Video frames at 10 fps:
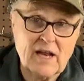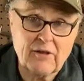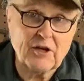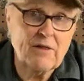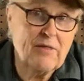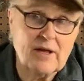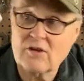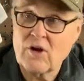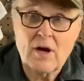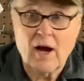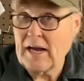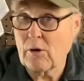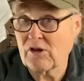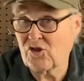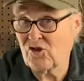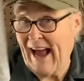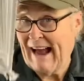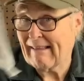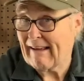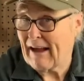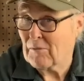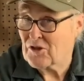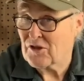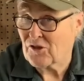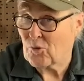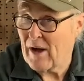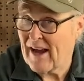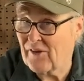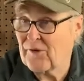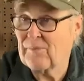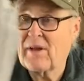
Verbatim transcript: Now, the good thing is I know exactly how much this weighs.